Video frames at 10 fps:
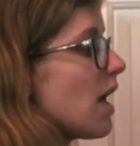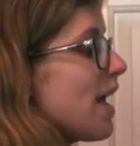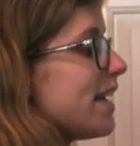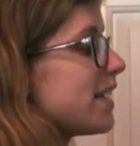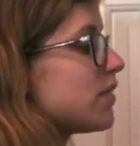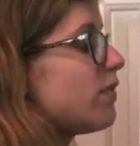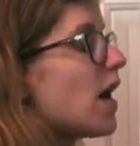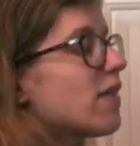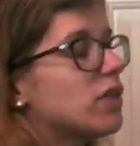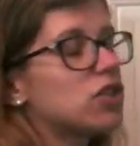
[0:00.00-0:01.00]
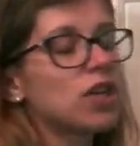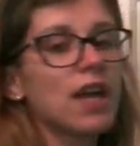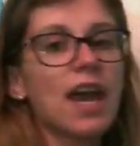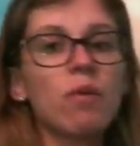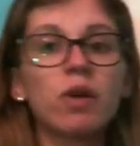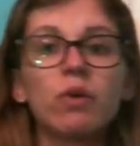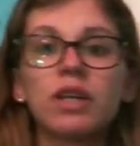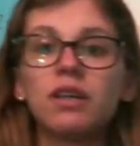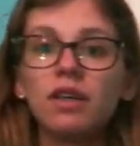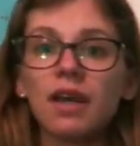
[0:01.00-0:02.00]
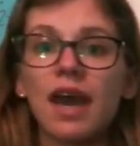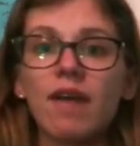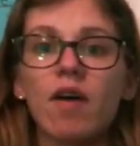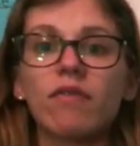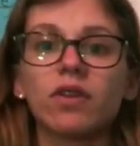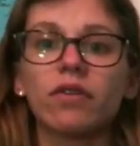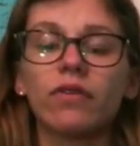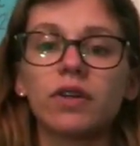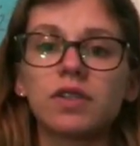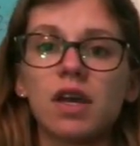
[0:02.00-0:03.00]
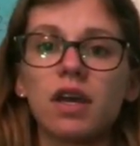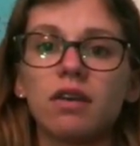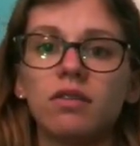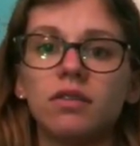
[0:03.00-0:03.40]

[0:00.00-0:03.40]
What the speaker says: and he gets 5 each night, how many would he have after the first night?